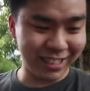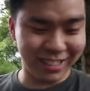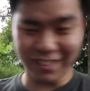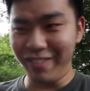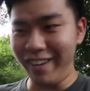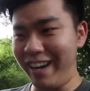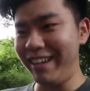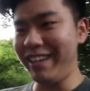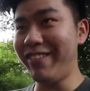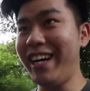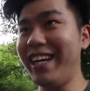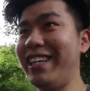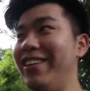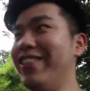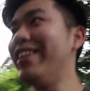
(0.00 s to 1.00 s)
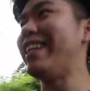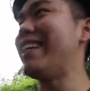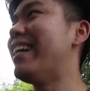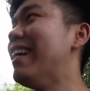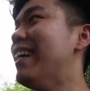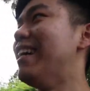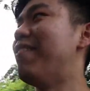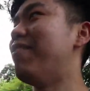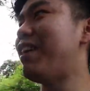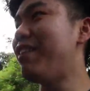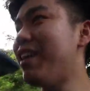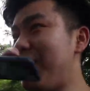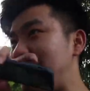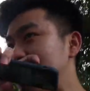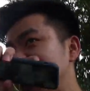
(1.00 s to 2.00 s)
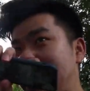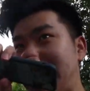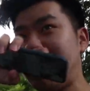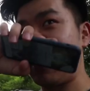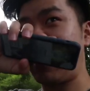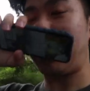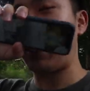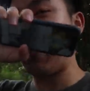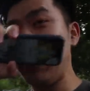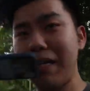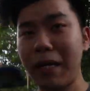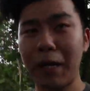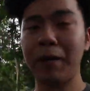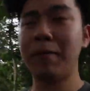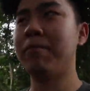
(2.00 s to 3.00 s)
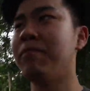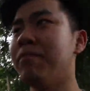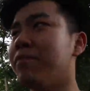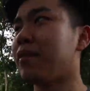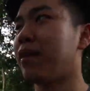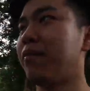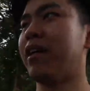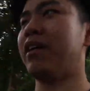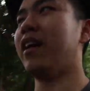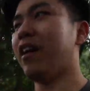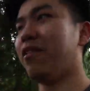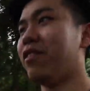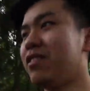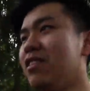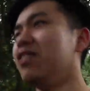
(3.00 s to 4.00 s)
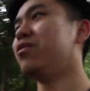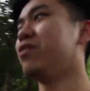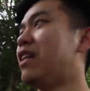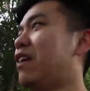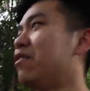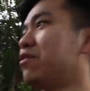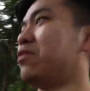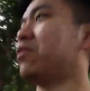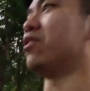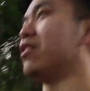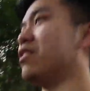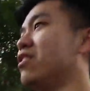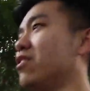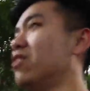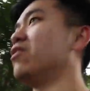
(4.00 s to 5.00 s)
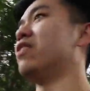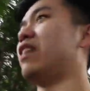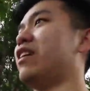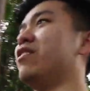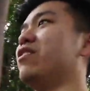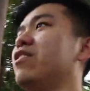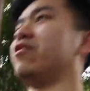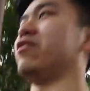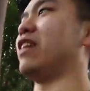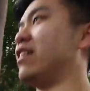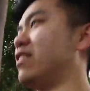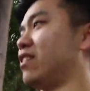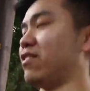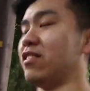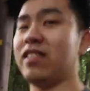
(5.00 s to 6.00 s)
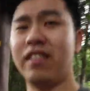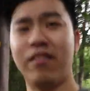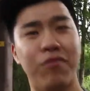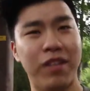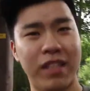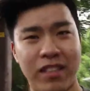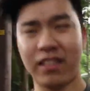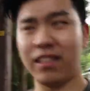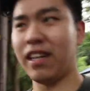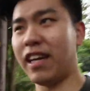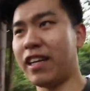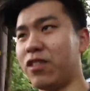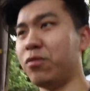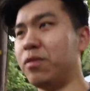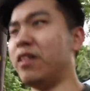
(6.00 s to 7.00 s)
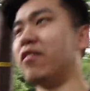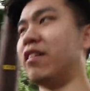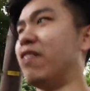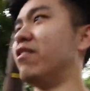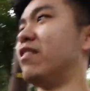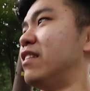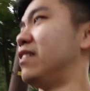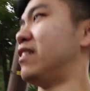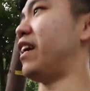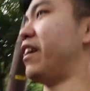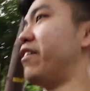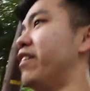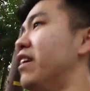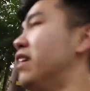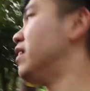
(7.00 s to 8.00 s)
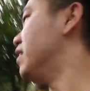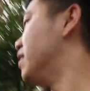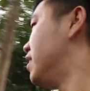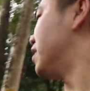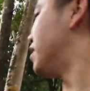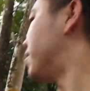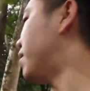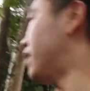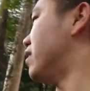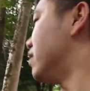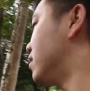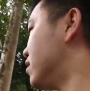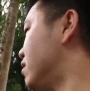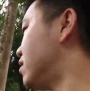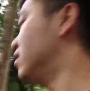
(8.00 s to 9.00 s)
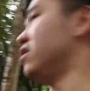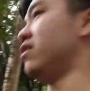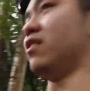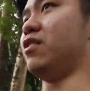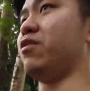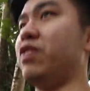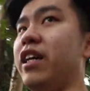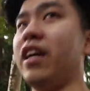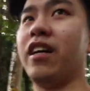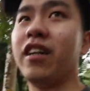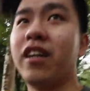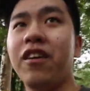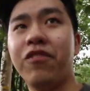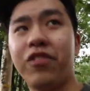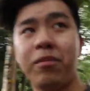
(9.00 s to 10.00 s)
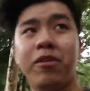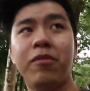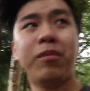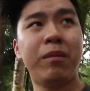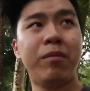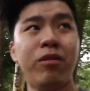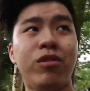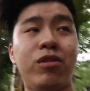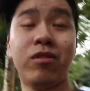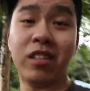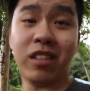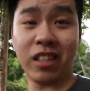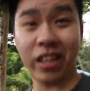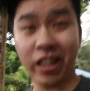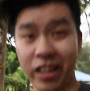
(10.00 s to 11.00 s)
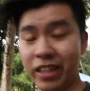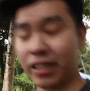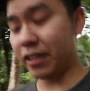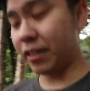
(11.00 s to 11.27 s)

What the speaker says: It's very, very annoying. Maybe I'll do this in the car. But I wanted to do it outdoors so that, you know, you guys get to see what's it like to be around this area. But since it's very uncomfortable, maybe we'll do it in the car.